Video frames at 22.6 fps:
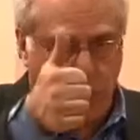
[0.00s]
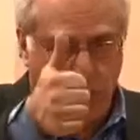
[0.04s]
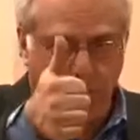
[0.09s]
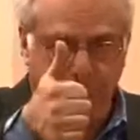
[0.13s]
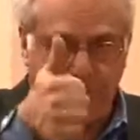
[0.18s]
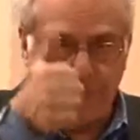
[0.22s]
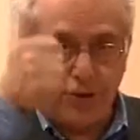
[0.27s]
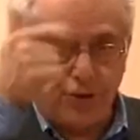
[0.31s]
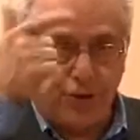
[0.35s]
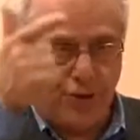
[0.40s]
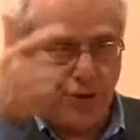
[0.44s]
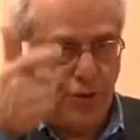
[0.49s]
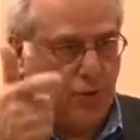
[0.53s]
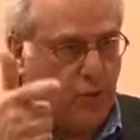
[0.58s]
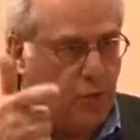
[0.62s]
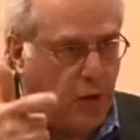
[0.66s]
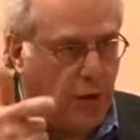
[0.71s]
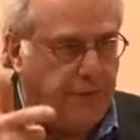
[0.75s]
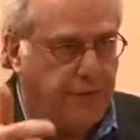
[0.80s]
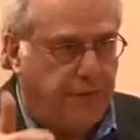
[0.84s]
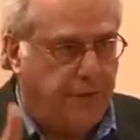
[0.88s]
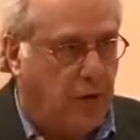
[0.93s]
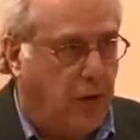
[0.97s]
one person,
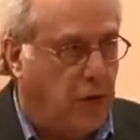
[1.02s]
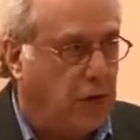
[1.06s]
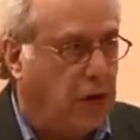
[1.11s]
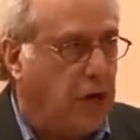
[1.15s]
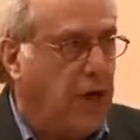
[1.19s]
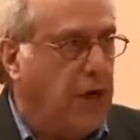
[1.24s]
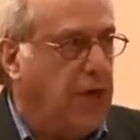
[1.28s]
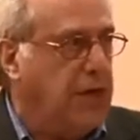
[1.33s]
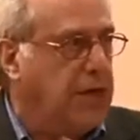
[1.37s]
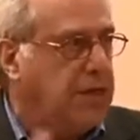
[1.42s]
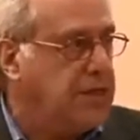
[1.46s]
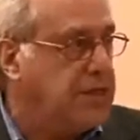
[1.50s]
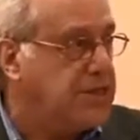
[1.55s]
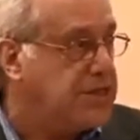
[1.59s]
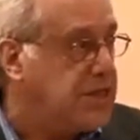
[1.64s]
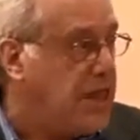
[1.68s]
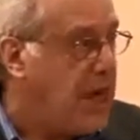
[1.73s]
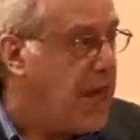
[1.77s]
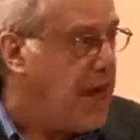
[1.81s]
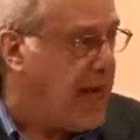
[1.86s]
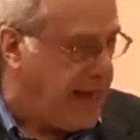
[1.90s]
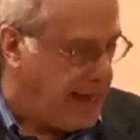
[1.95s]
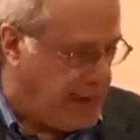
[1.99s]
one vote,
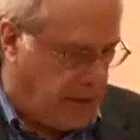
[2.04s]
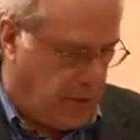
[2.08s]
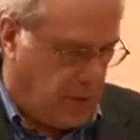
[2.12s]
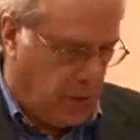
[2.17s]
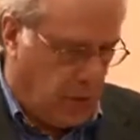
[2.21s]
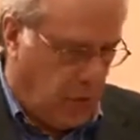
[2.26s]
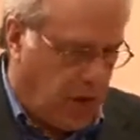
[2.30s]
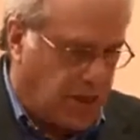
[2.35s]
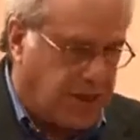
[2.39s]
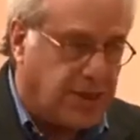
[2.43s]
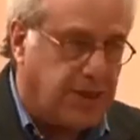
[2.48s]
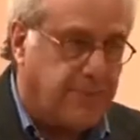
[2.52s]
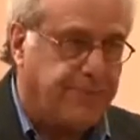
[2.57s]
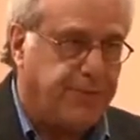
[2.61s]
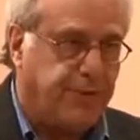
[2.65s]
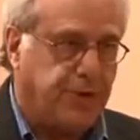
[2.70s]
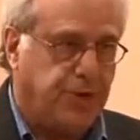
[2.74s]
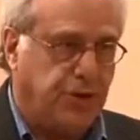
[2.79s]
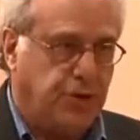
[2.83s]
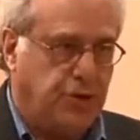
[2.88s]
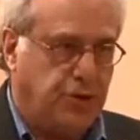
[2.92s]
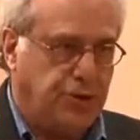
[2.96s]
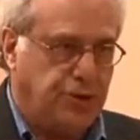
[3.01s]
decide what to
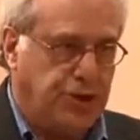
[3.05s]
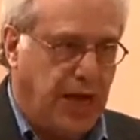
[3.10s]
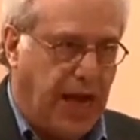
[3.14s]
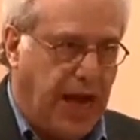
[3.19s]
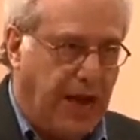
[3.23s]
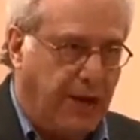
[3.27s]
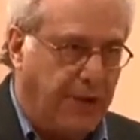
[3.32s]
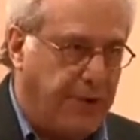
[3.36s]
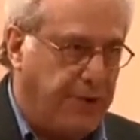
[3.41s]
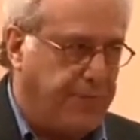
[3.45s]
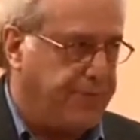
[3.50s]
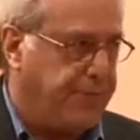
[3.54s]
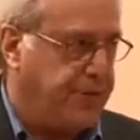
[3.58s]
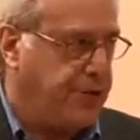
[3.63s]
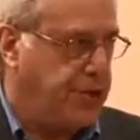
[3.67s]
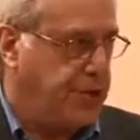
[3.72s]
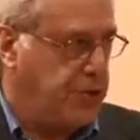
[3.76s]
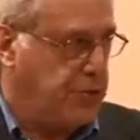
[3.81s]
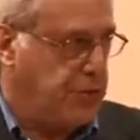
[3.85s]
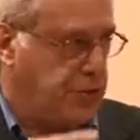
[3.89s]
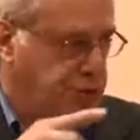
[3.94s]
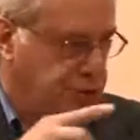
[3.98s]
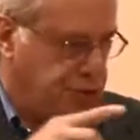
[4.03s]
produce, how to
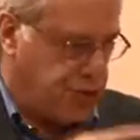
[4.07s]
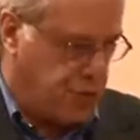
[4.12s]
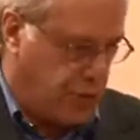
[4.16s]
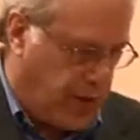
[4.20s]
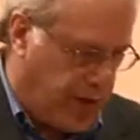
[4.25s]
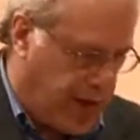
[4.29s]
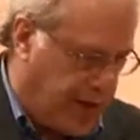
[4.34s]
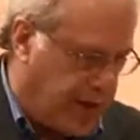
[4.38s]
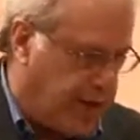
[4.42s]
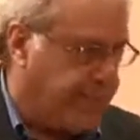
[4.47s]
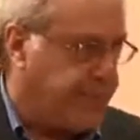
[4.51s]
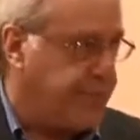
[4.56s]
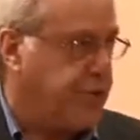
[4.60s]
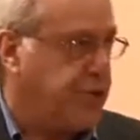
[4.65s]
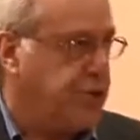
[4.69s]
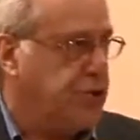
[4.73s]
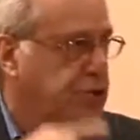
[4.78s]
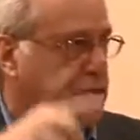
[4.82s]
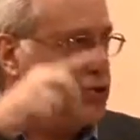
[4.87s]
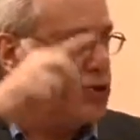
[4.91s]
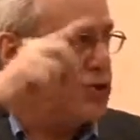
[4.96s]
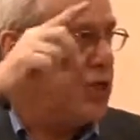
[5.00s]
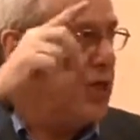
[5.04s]
produce, where to
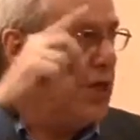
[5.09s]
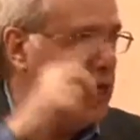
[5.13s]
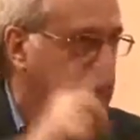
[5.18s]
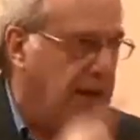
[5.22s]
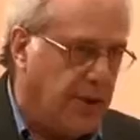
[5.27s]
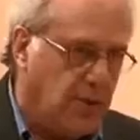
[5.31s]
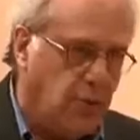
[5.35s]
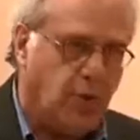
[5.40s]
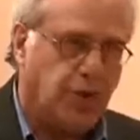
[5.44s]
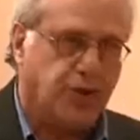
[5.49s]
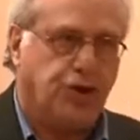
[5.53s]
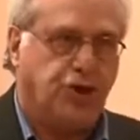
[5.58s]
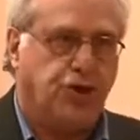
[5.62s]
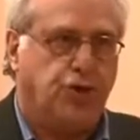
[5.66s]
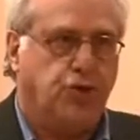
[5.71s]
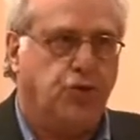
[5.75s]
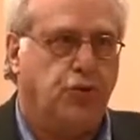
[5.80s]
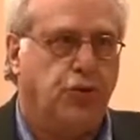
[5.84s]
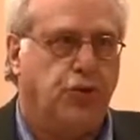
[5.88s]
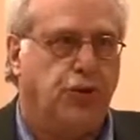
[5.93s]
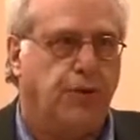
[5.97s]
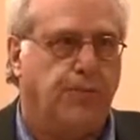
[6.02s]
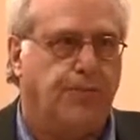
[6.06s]
produce, and what to
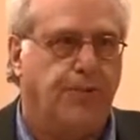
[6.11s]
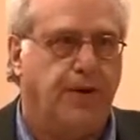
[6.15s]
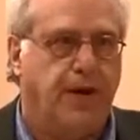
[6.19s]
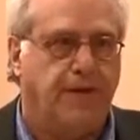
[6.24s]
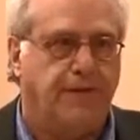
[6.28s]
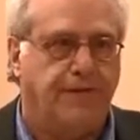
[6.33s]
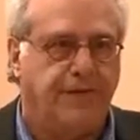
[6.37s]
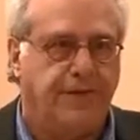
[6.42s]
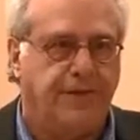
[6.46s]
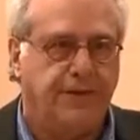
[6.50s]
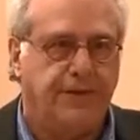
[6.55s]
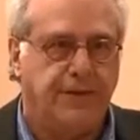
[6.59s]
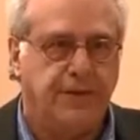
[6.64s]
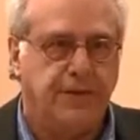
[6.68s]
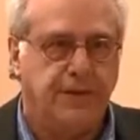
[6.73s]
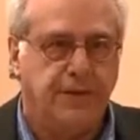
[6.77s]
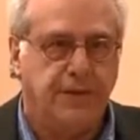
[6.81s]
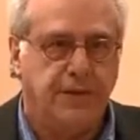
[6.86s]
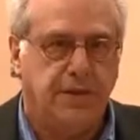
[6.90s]
do with the profits.